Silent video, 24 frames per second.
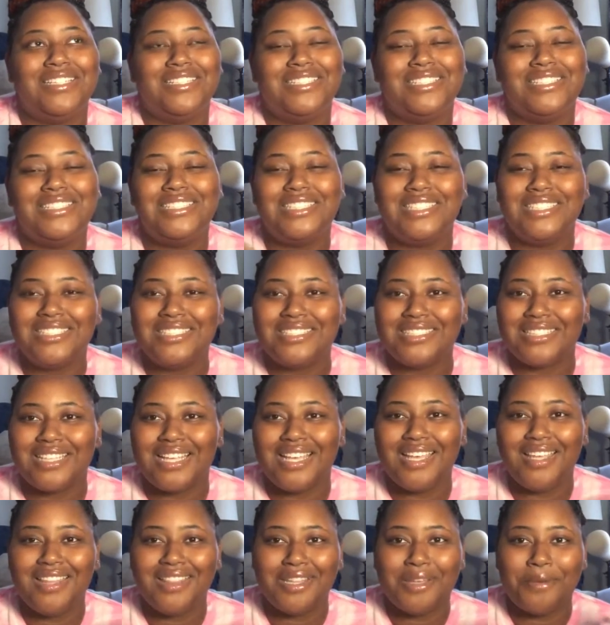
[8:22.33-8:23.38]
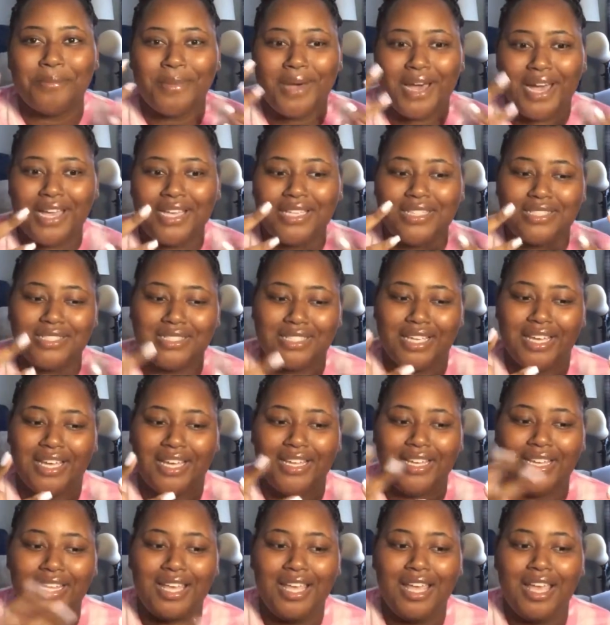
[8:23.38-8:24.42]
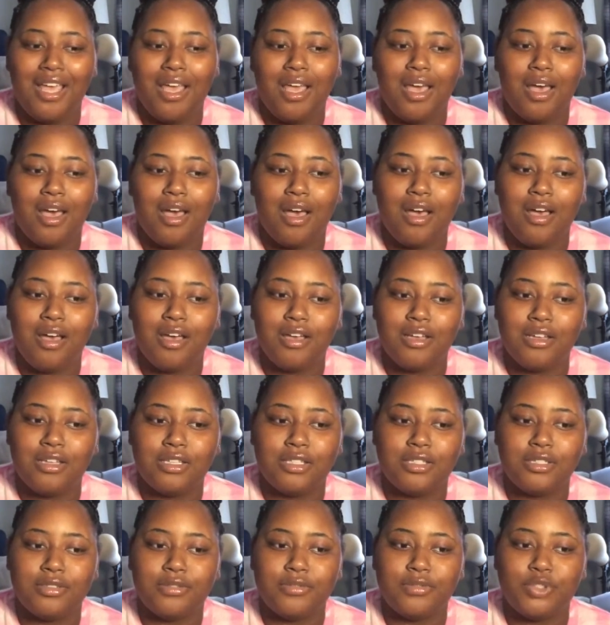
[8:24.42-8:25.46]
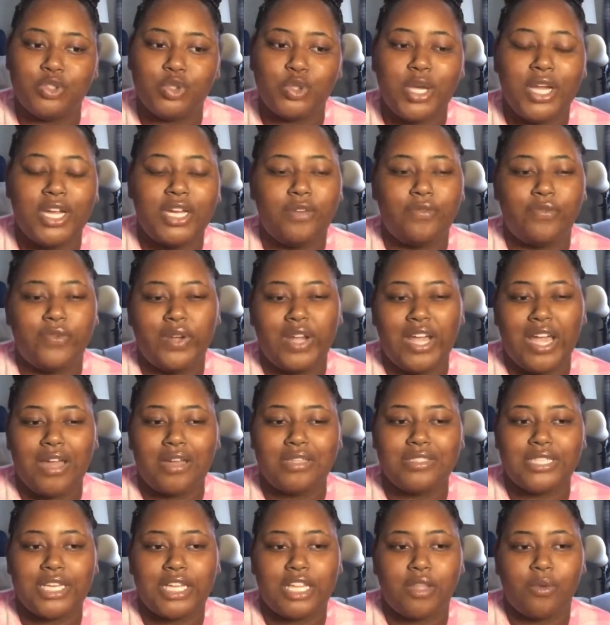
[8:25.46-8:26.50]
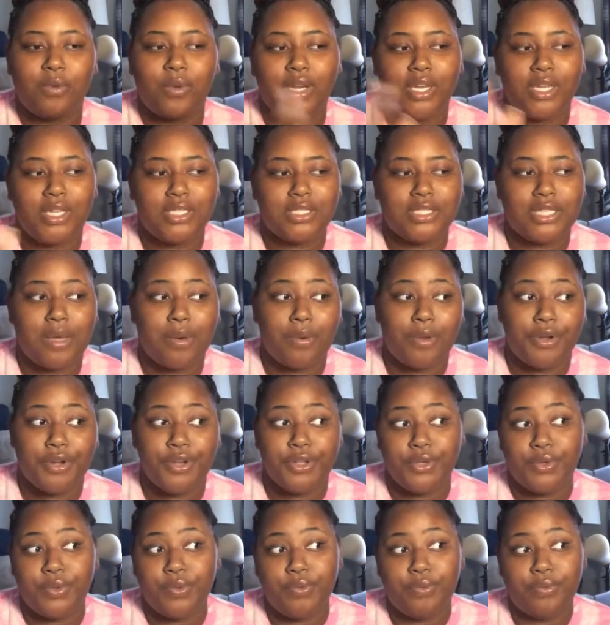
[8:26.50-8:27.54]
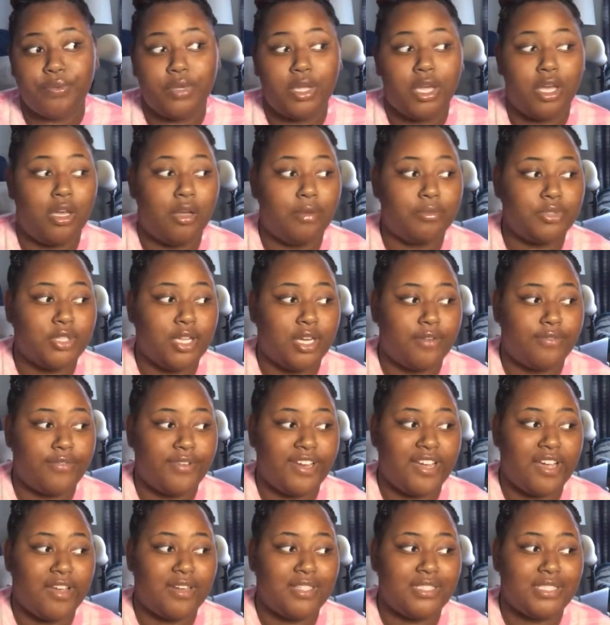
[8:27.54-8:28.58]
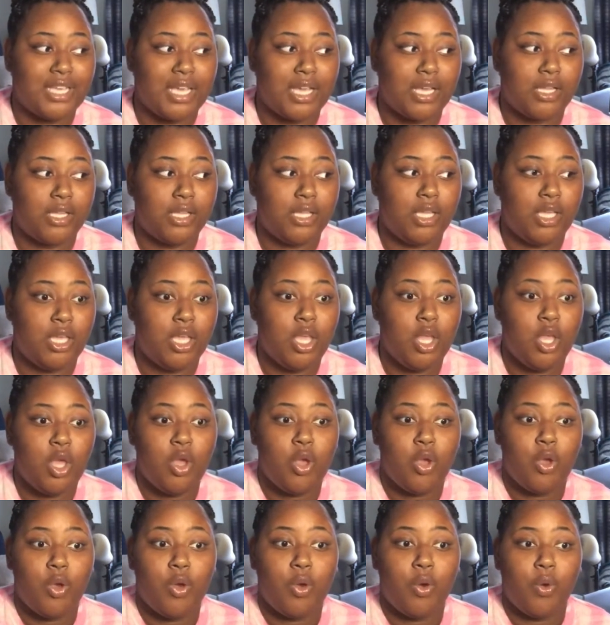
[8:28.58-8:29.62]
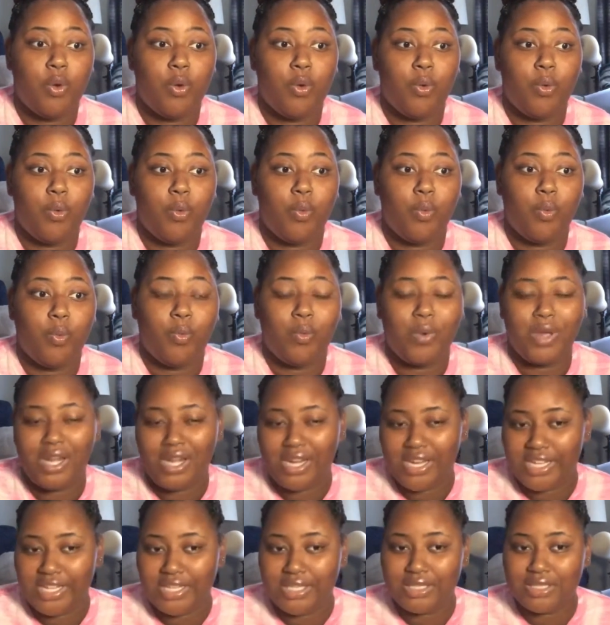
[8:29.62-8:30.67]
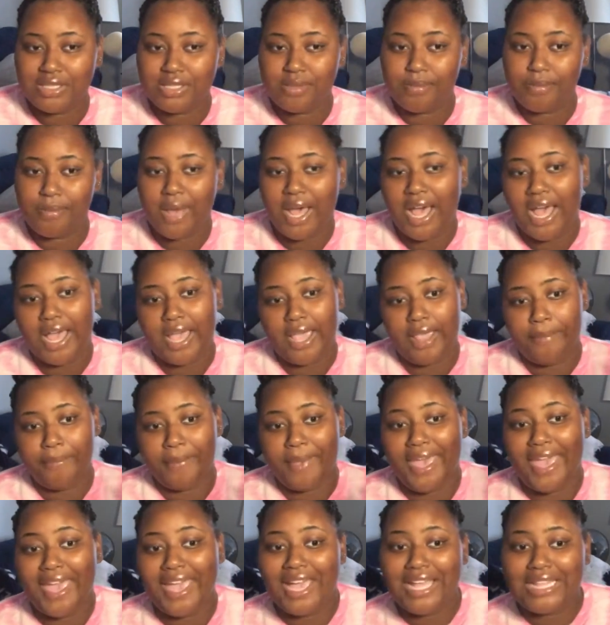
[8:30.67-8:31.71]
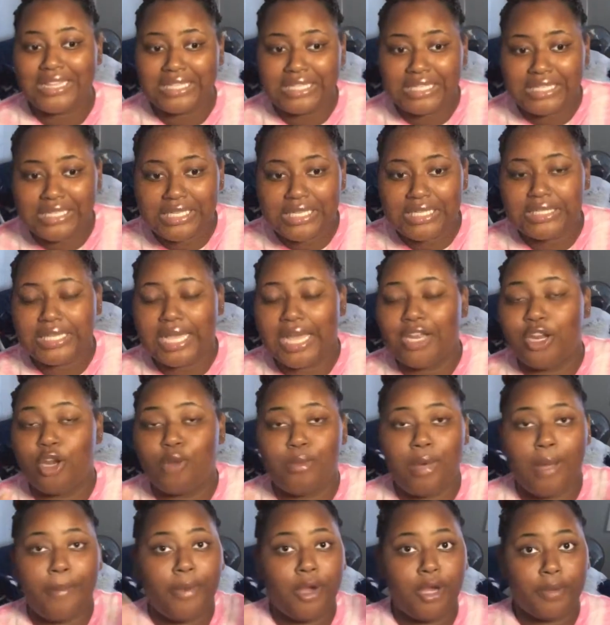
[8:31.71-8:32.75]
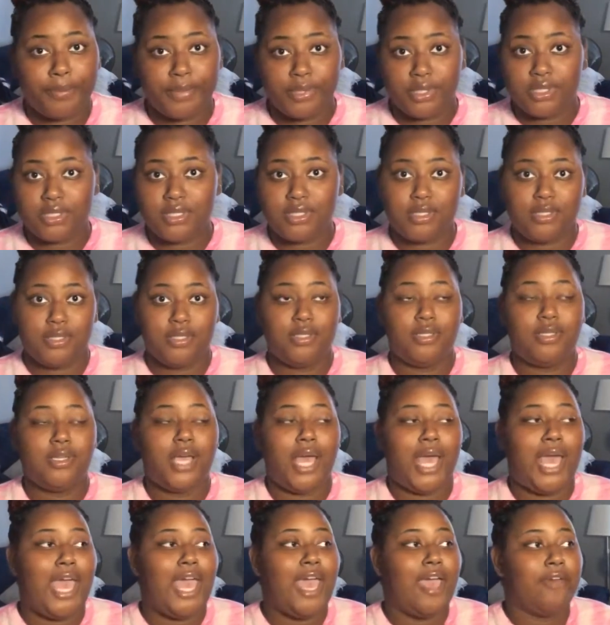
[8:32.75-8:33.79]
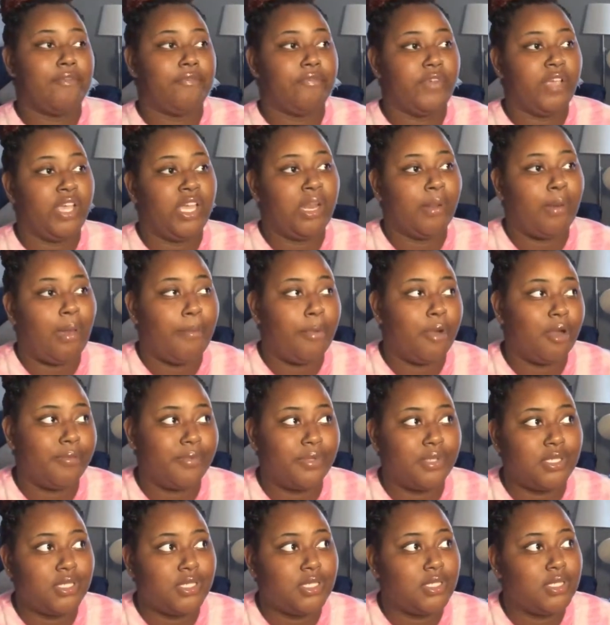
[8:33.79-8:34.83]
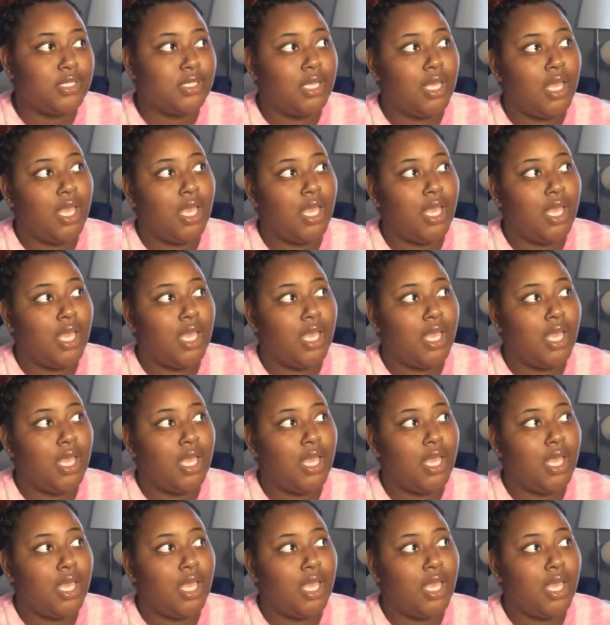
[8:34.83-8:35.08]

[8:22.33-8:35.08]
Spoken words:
just in the mindset of trying to figure out exactly what it is I want to do. Trying to figure out exactly what it is my path is. I know my purpose. I have figured out my purpose,